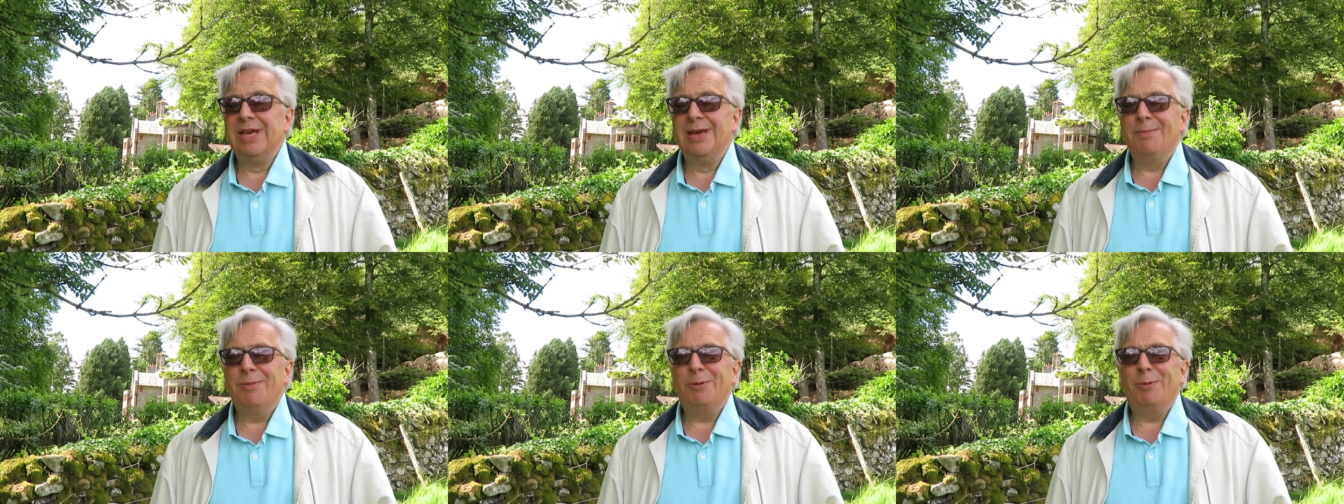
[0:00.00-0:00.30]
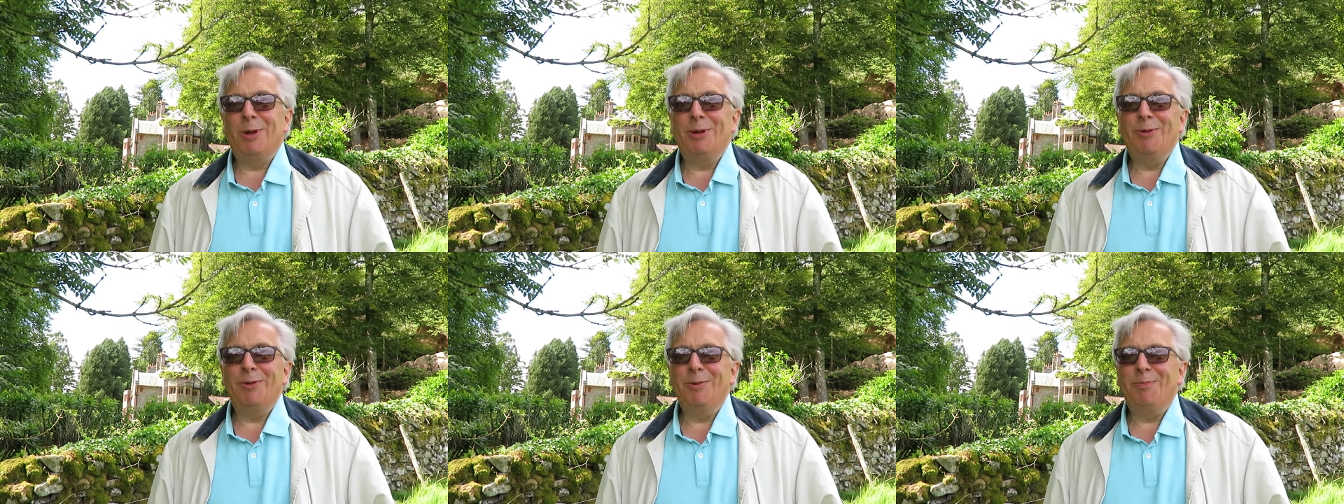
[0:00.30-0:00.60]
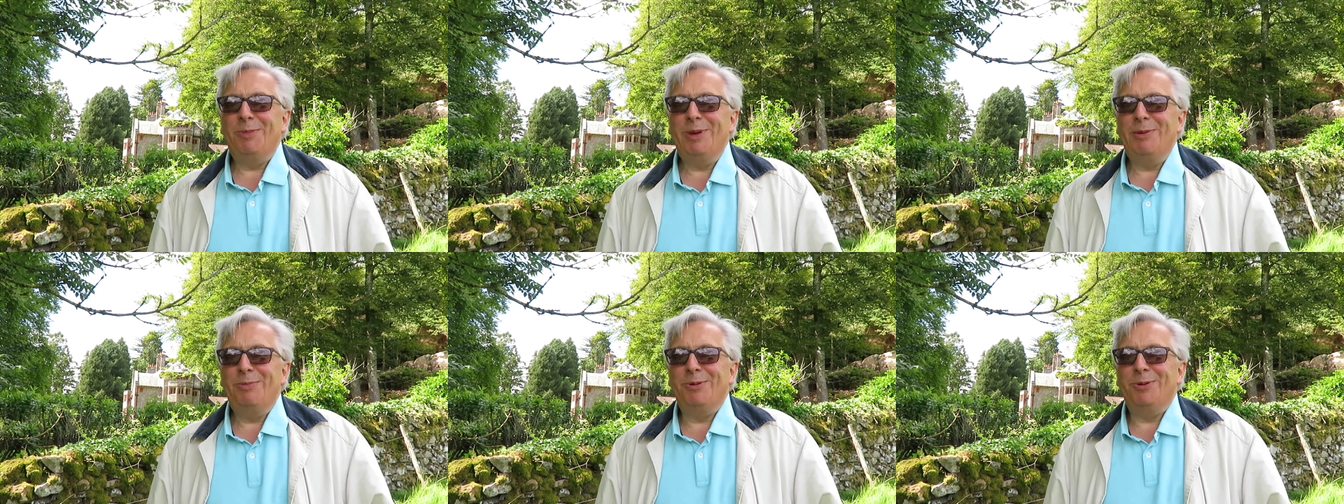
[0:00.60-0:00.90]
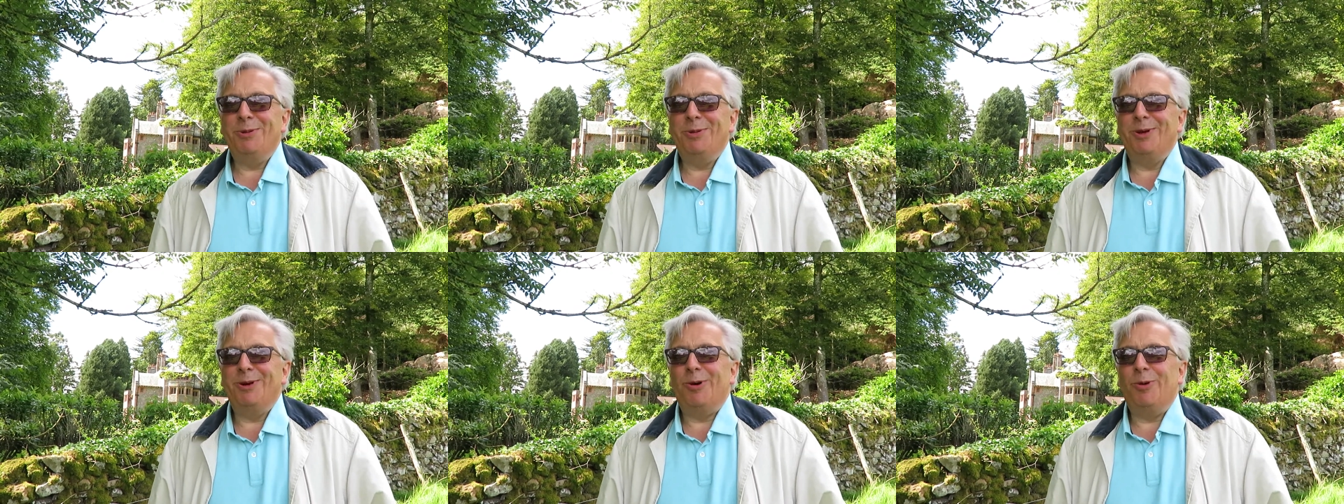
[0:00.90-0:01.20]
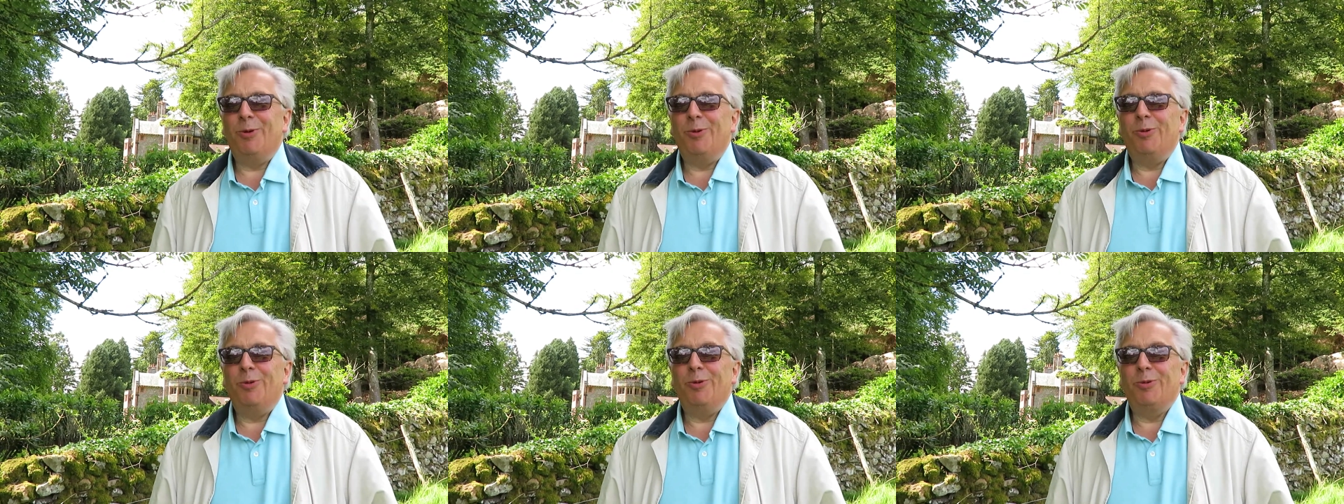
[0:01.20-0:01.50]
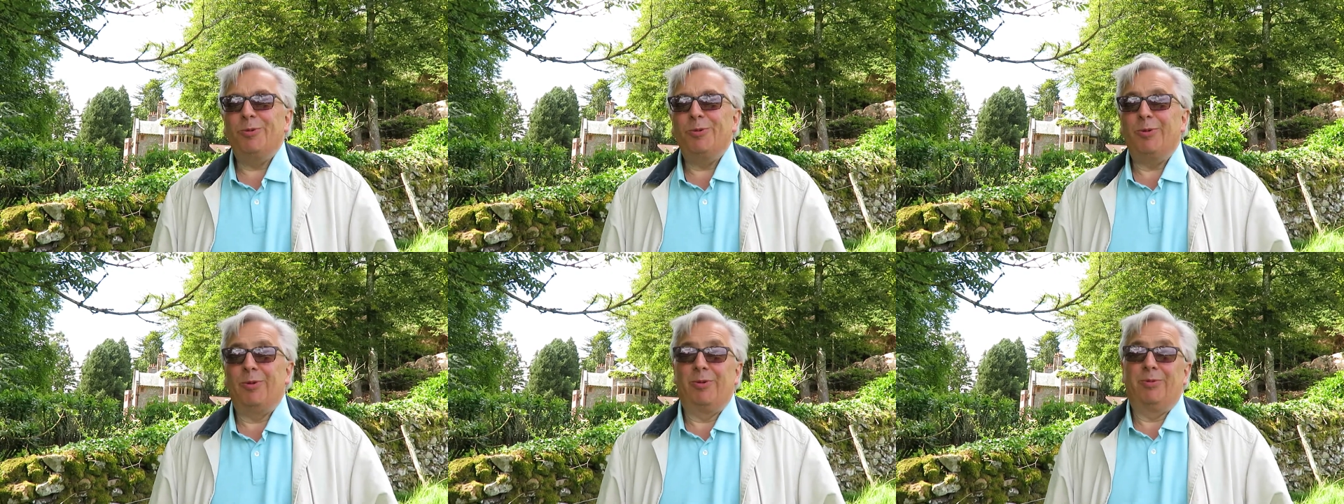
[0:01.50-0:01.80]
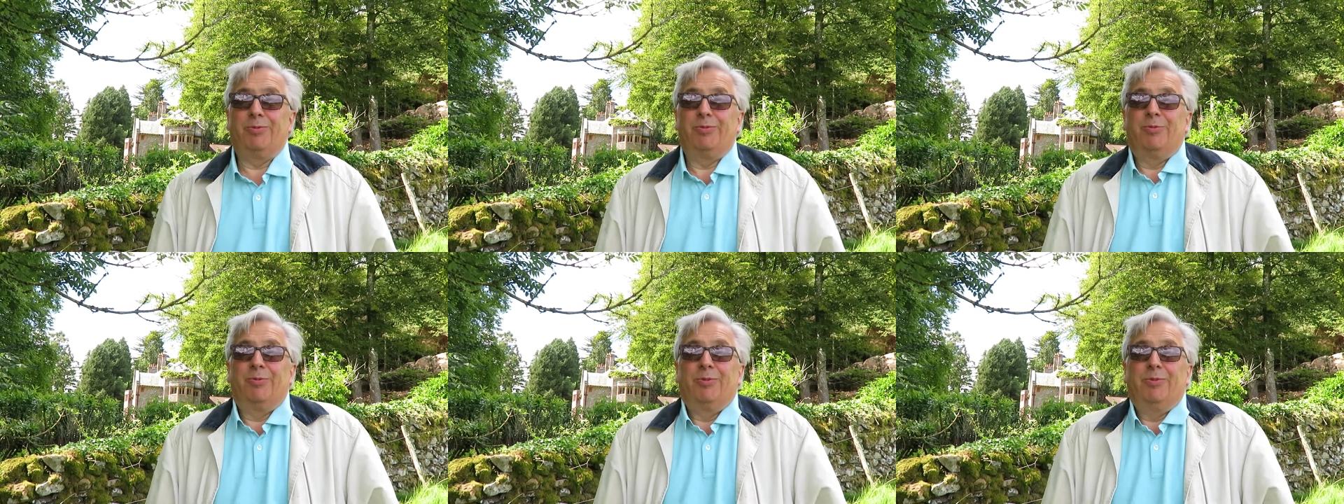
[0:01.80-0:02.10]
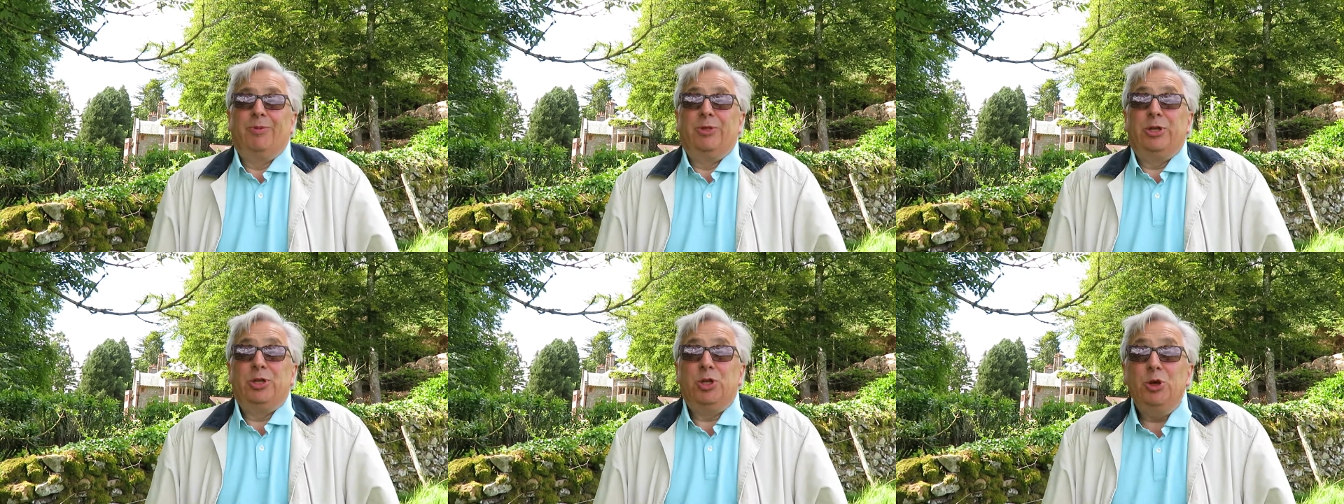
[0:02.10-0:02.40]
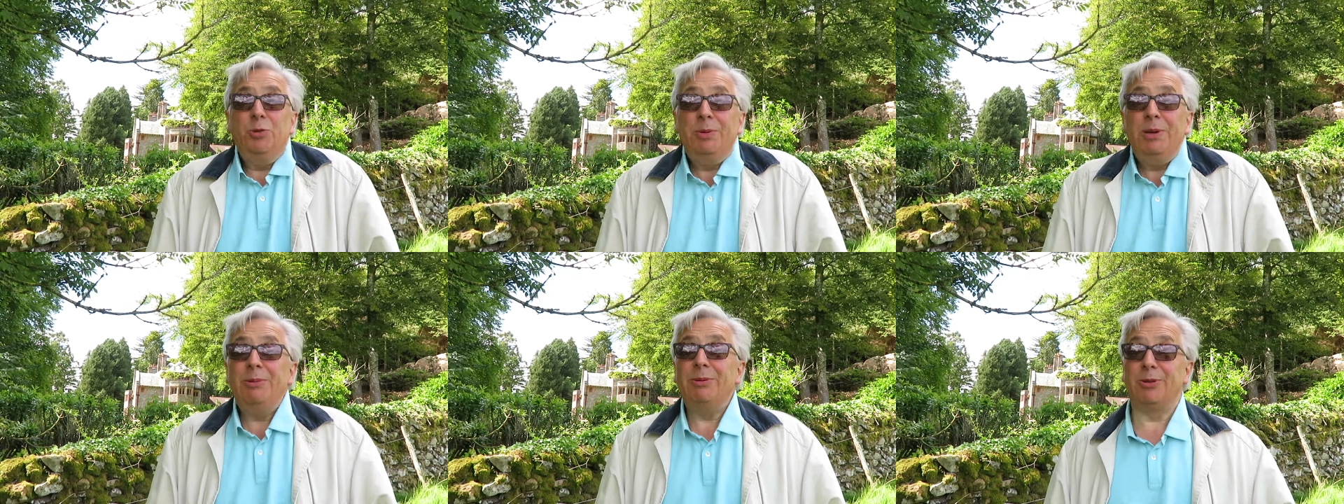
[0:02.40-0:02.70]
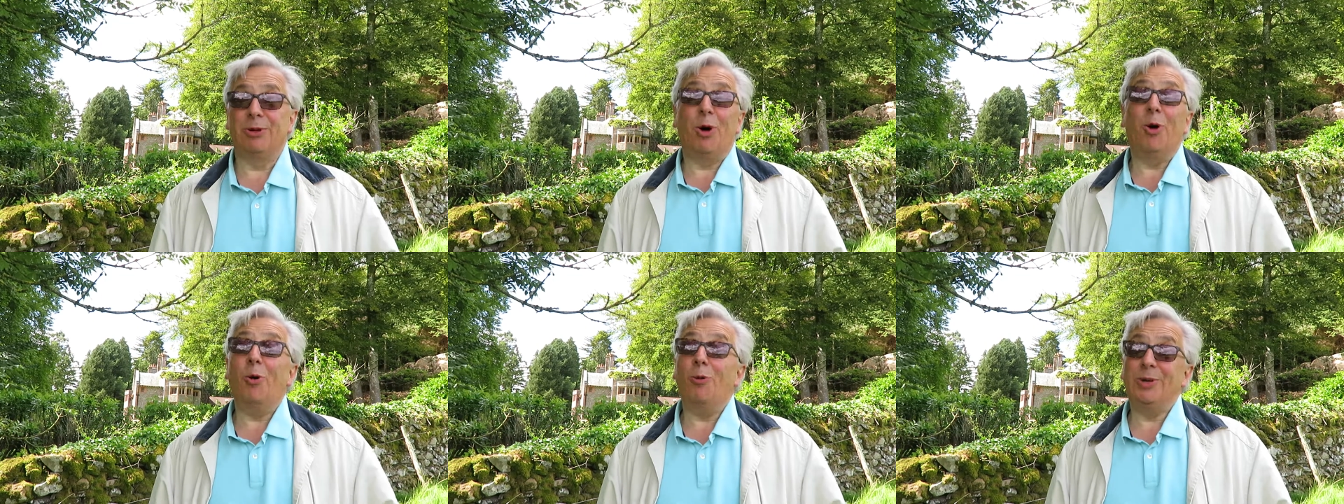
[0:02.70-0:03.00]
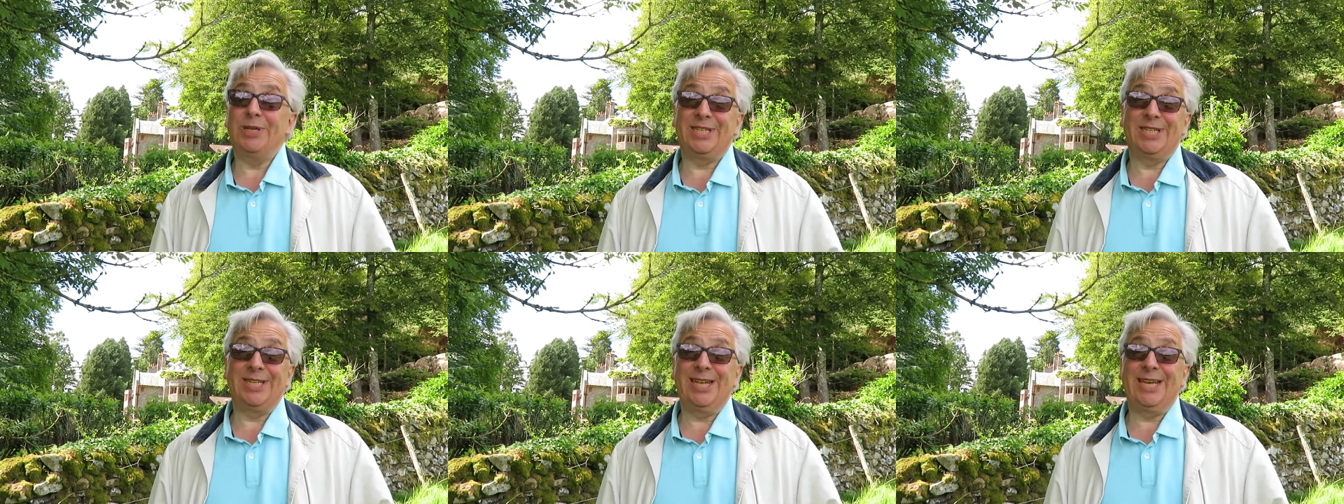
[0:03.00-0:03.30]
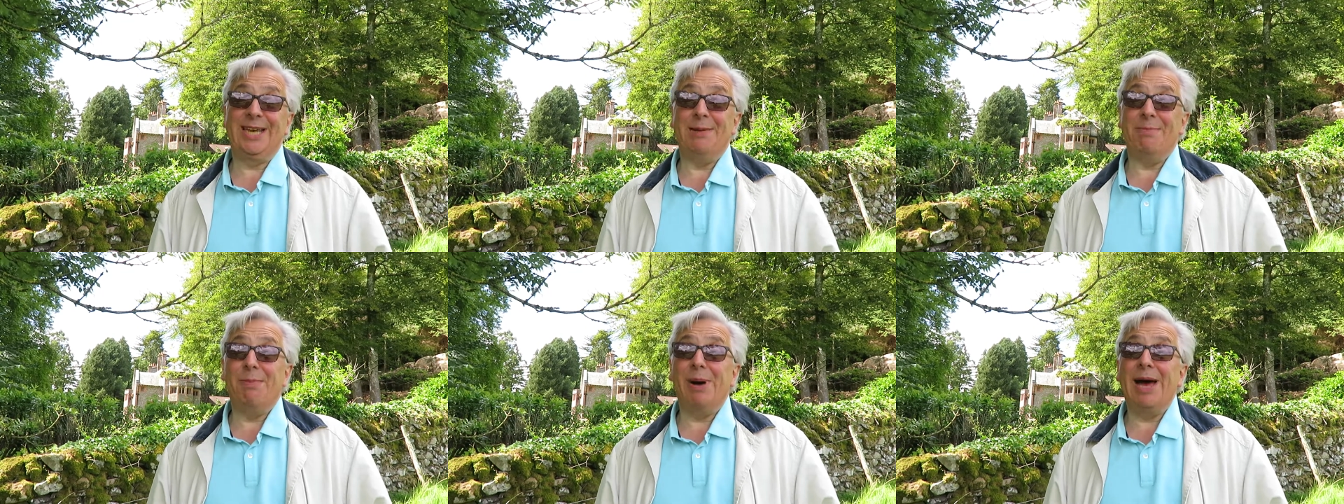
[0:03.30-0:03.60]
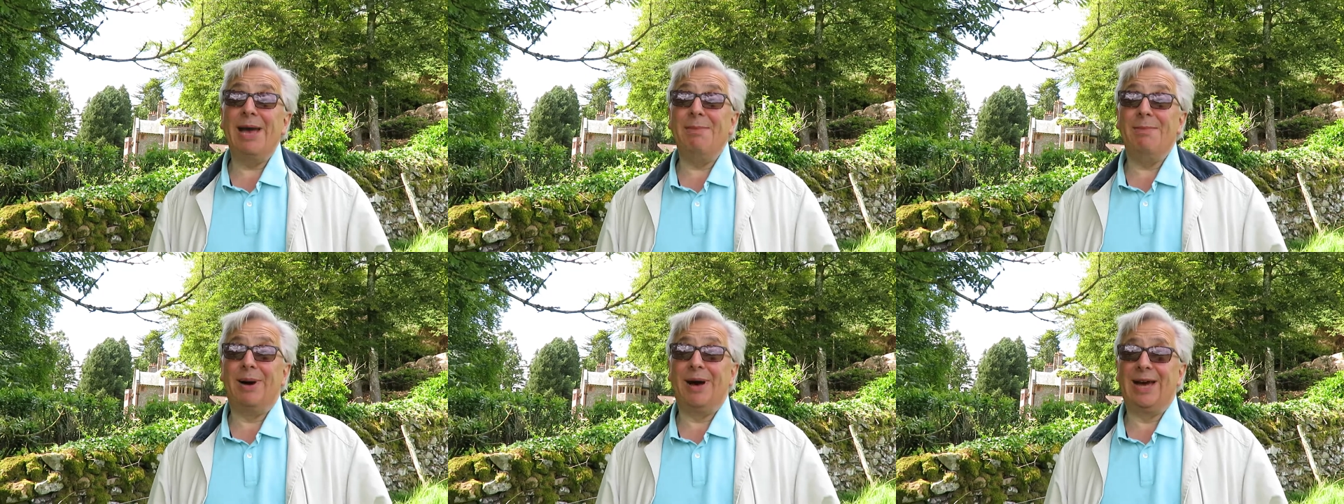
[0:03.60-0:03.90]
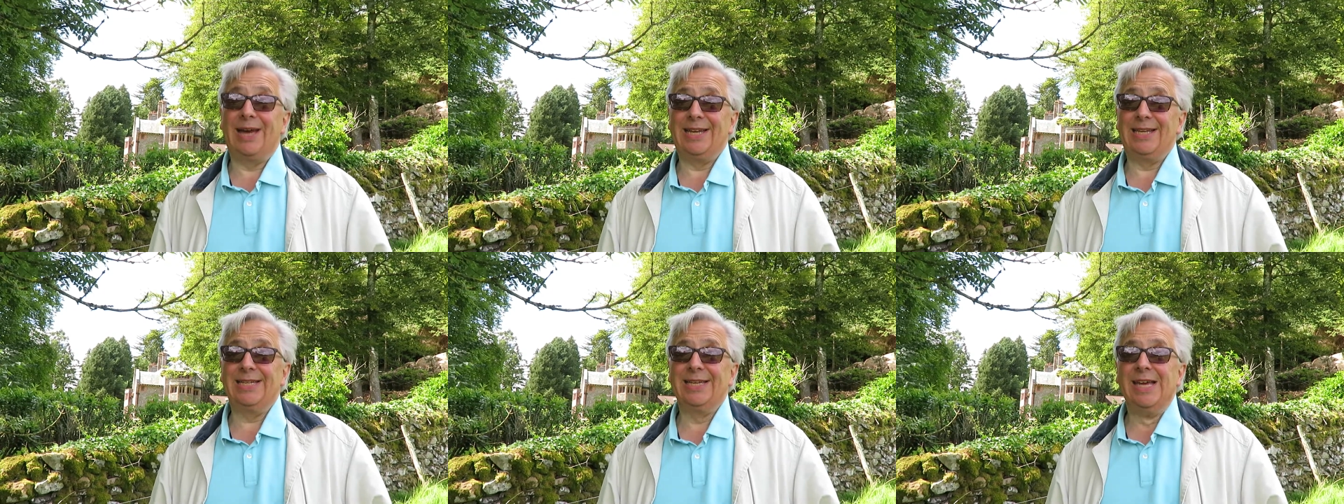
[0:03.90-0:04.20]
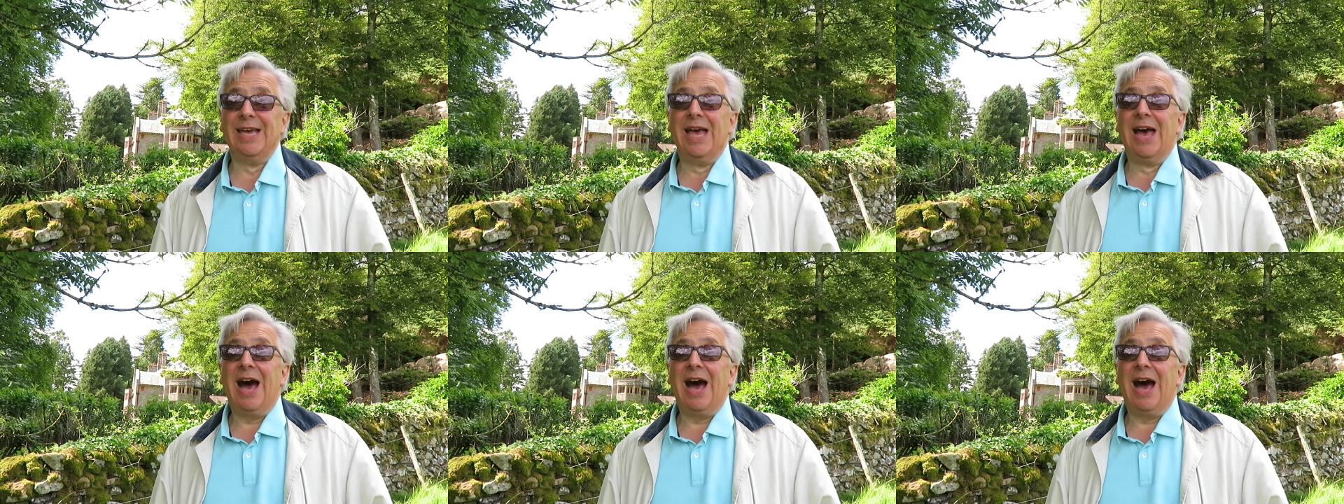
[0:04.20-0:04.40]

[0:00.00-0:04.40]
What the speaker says: But one of the people that the two people that always stick in my mind